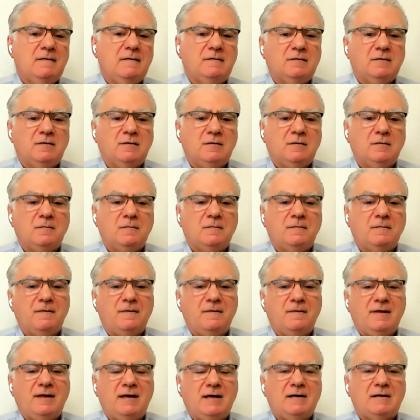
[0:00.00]
So
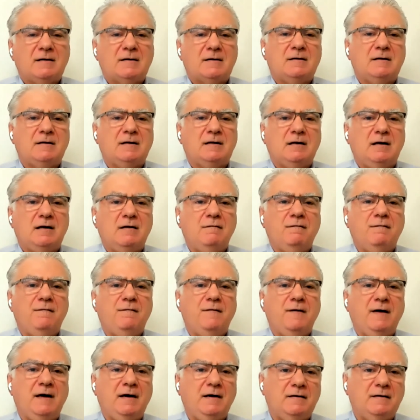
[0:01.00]
their
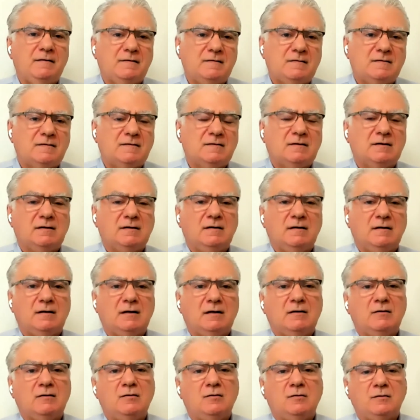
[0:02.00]
effects
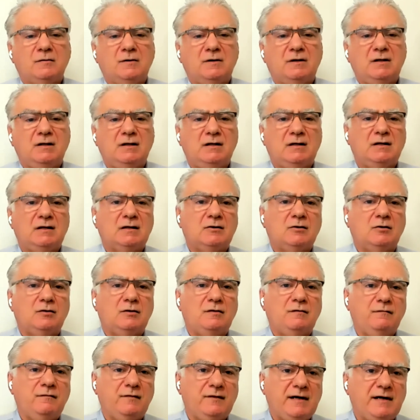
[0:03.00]
on
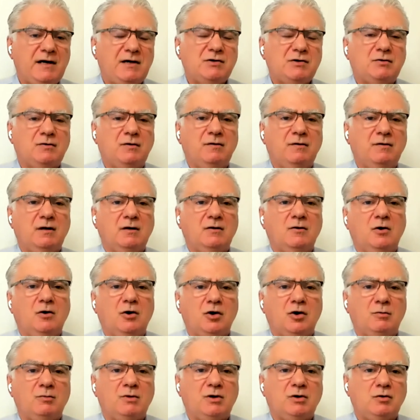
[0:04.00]
inflation and the
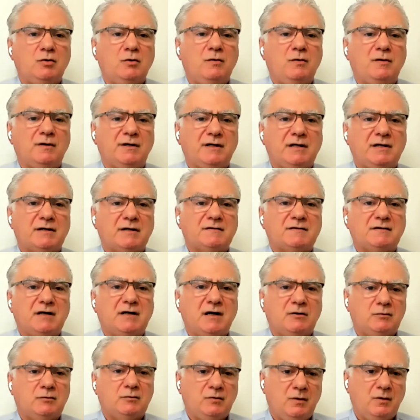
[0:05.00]
economy 2-3 years
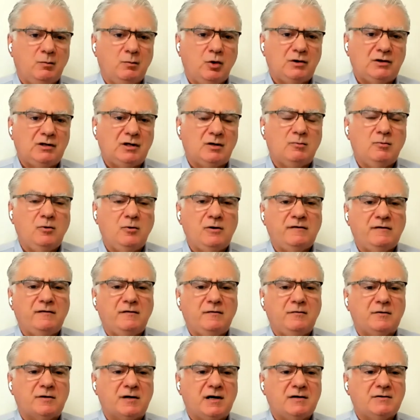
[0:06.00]
out, the monetary policy
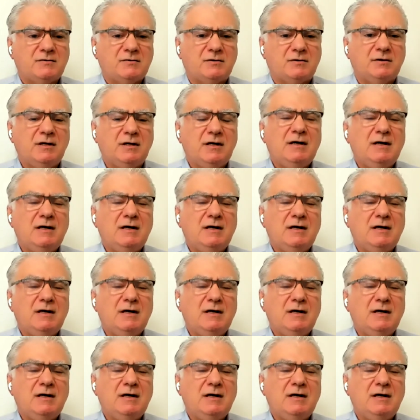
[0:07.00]
horizon,